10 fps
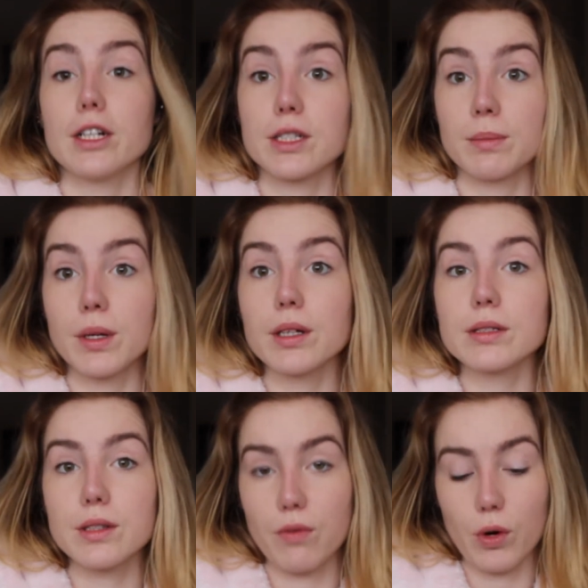some
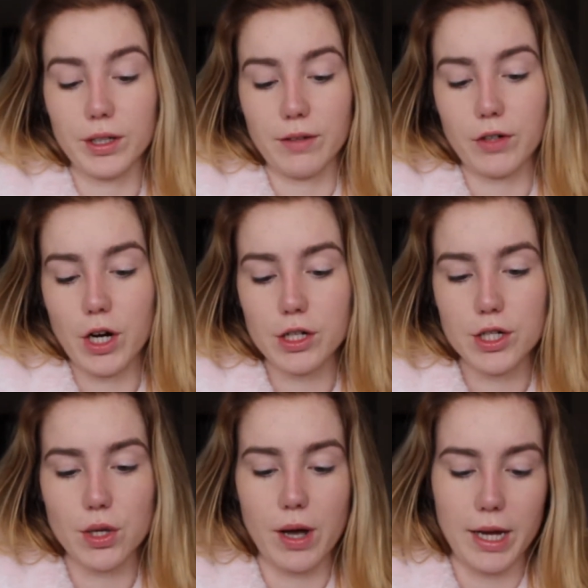Sephora gift cards,
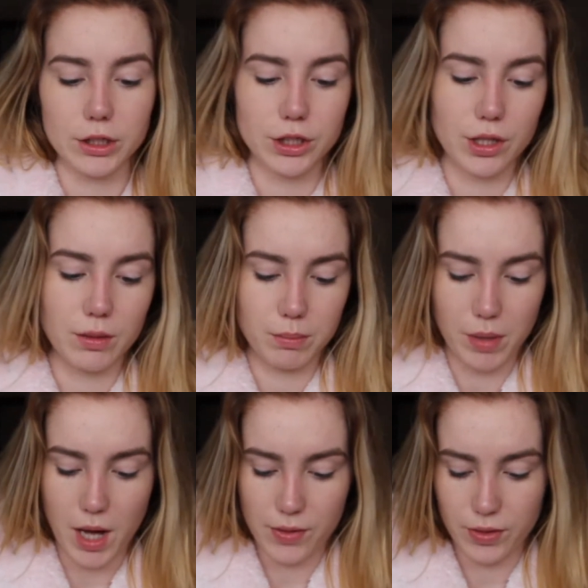so I actually
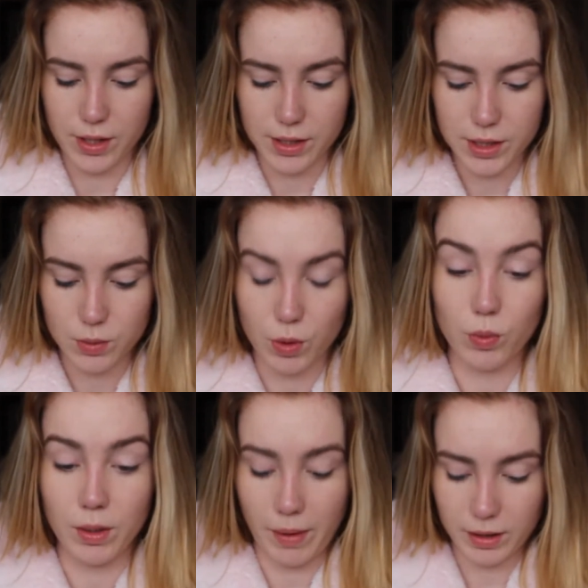bought this with
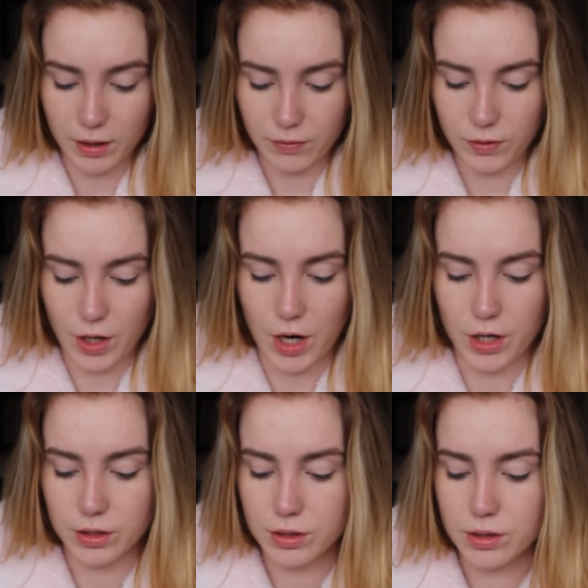one of my gift
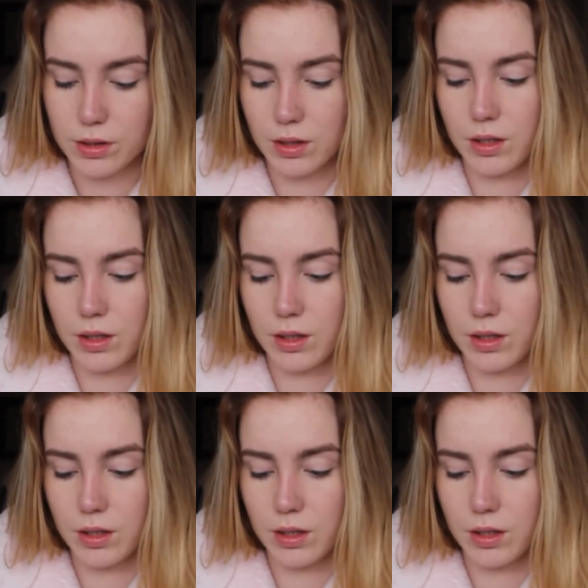cards.